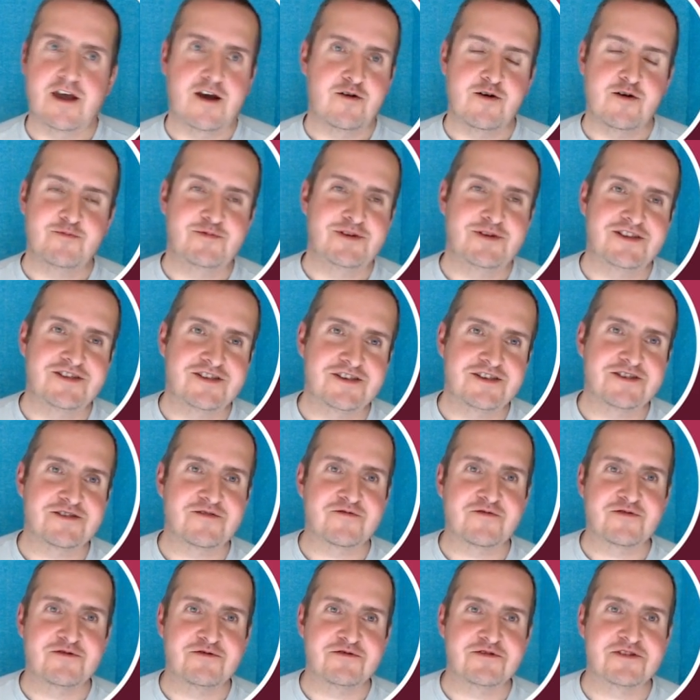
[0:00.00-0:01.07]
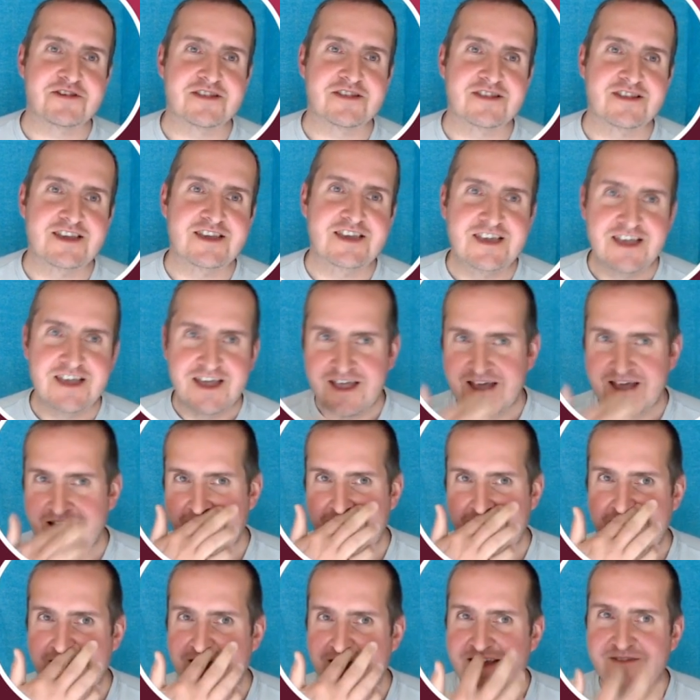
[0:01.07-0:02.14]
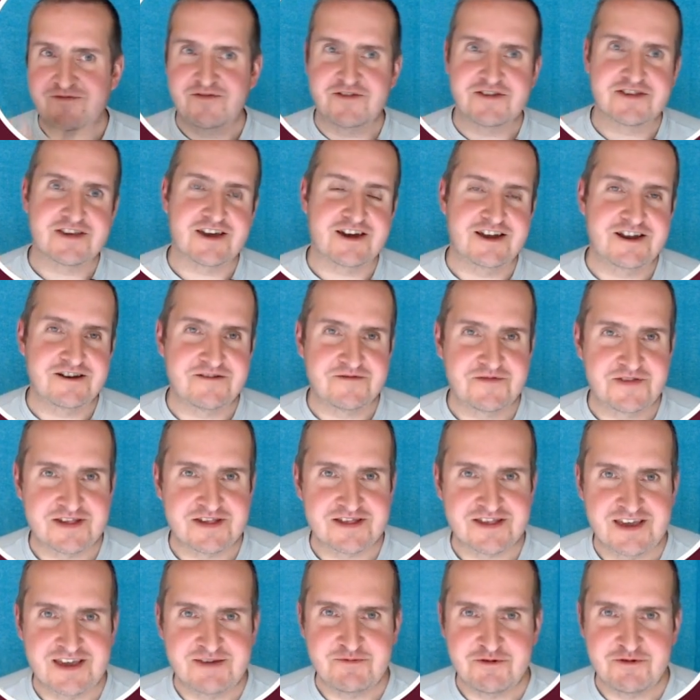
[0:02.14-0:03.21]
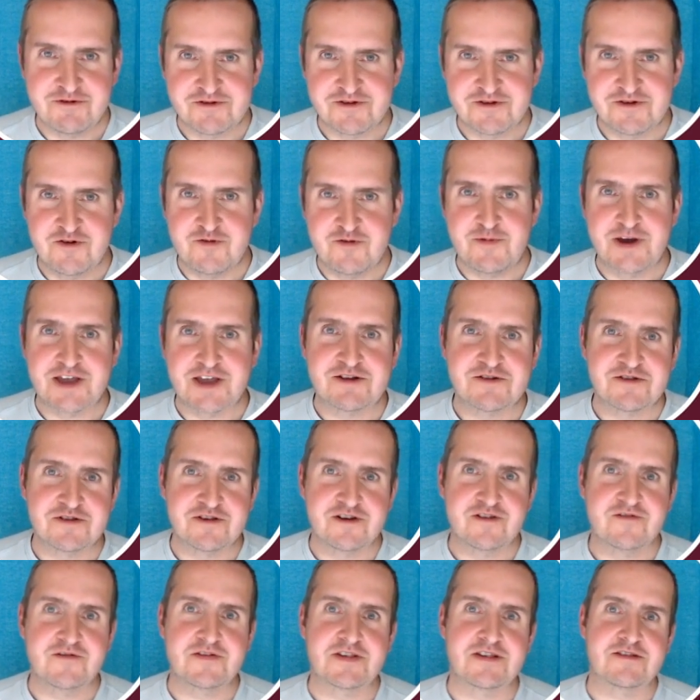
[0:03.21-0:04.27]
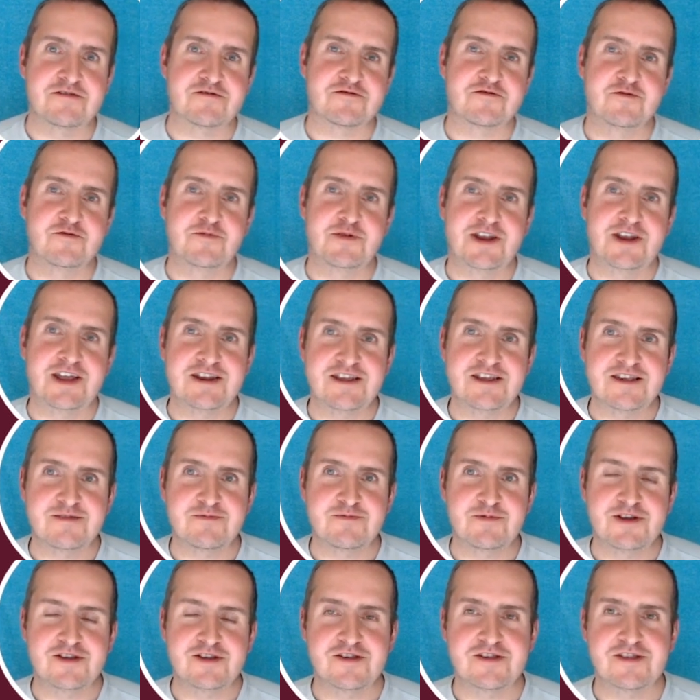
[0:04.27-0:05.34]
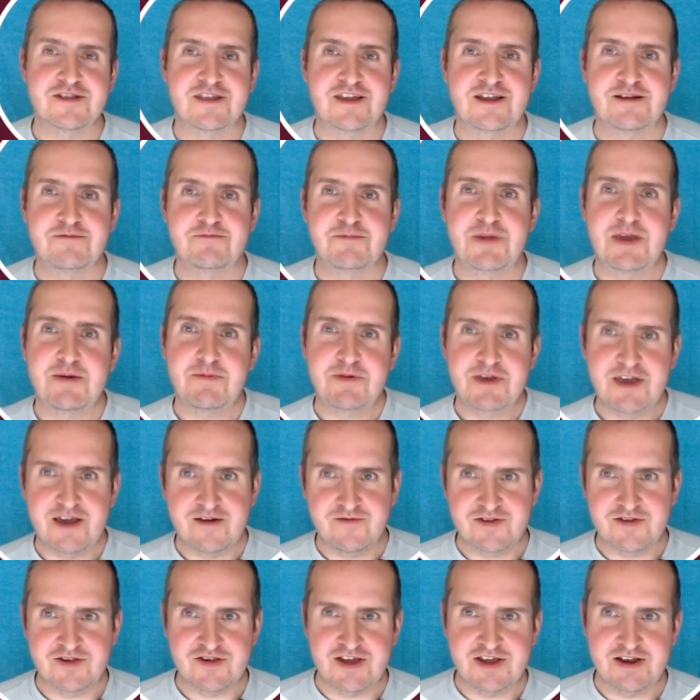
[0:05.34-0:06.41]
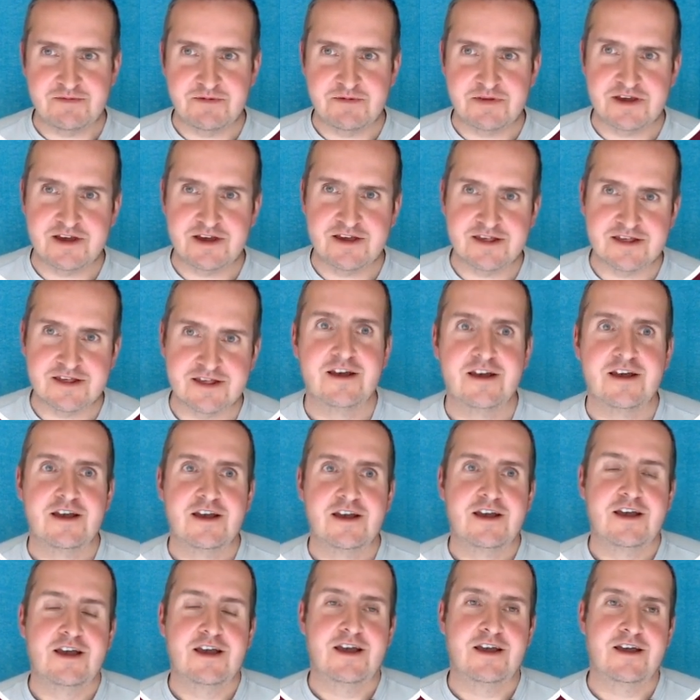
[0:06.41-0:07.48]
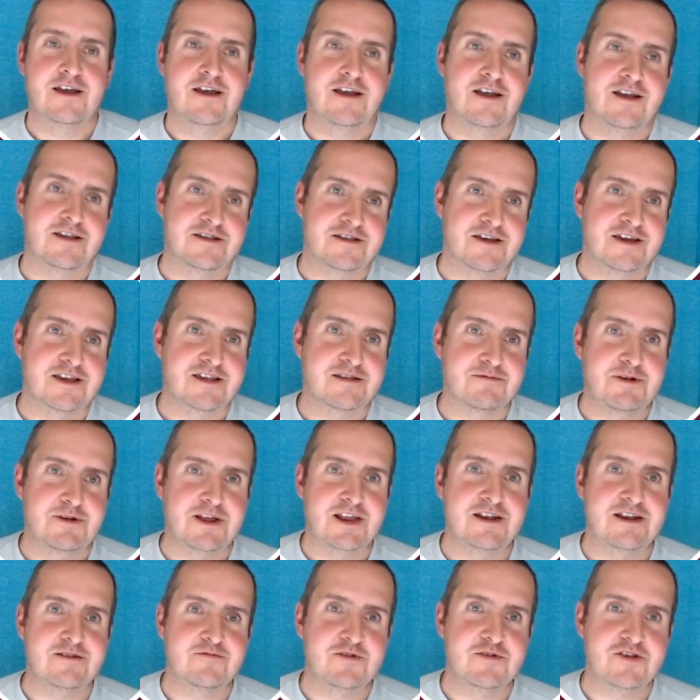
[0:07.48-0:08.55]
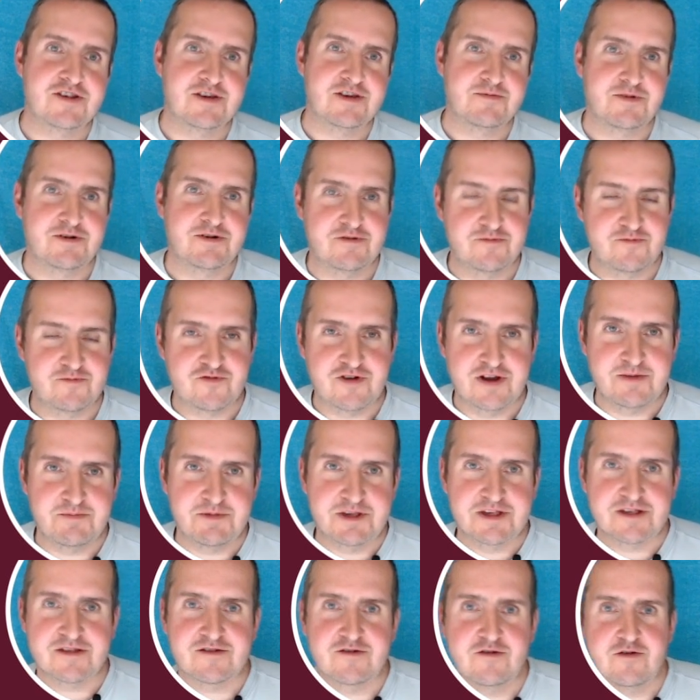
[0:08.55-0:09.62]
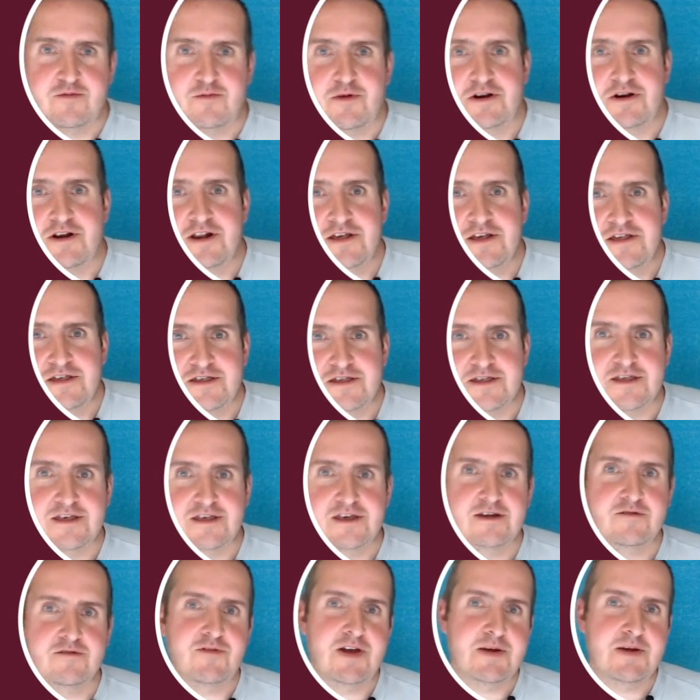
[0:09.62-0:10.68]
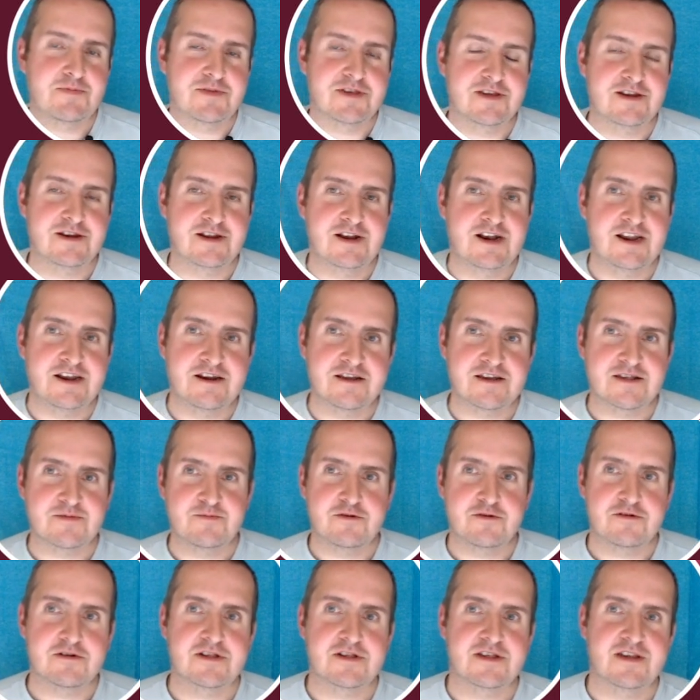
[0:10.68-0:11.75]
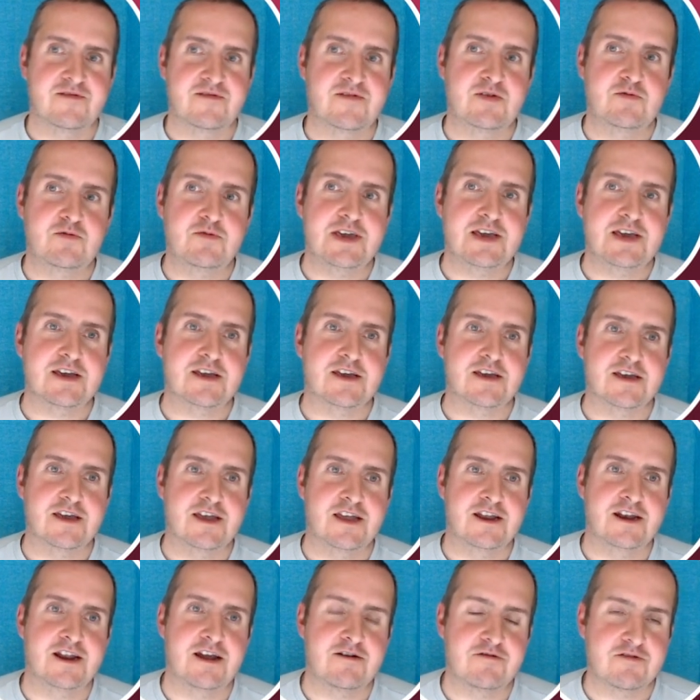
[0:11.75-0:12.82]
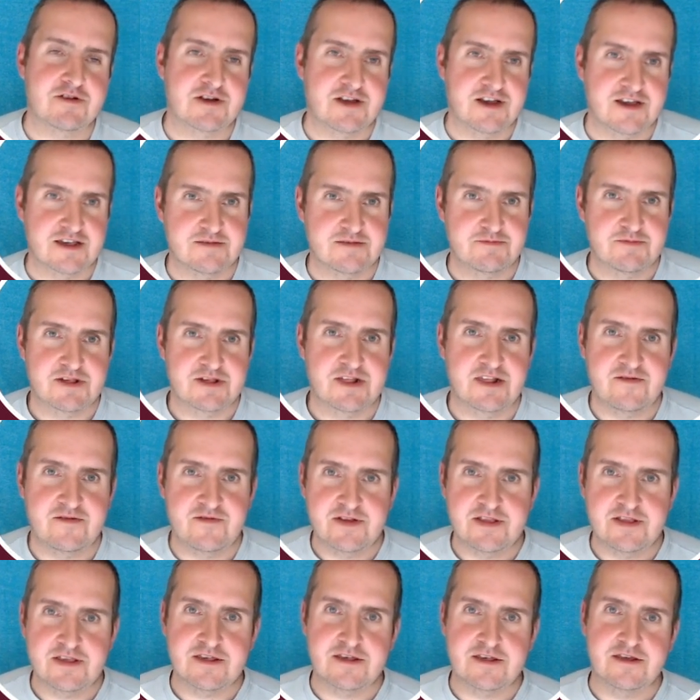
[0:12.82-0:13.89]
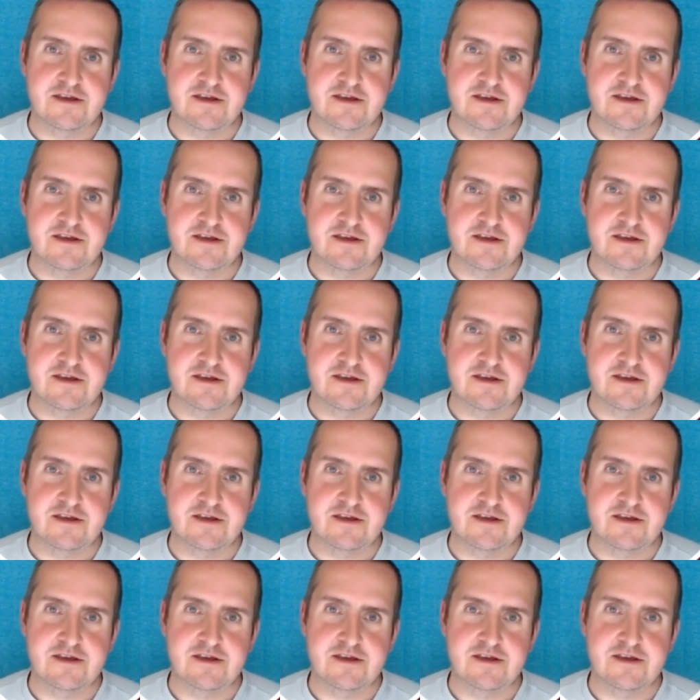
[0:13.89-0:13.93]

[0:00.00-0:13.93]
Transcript: our pitch is, of course, the if you're tired of the same old Go microservices on Kubernetes pitch, then maybe have a chat with us. Uh, as I explained, we ship an on-premise Go monolith uh, wrapped in a Linux box every week, and our customers love it.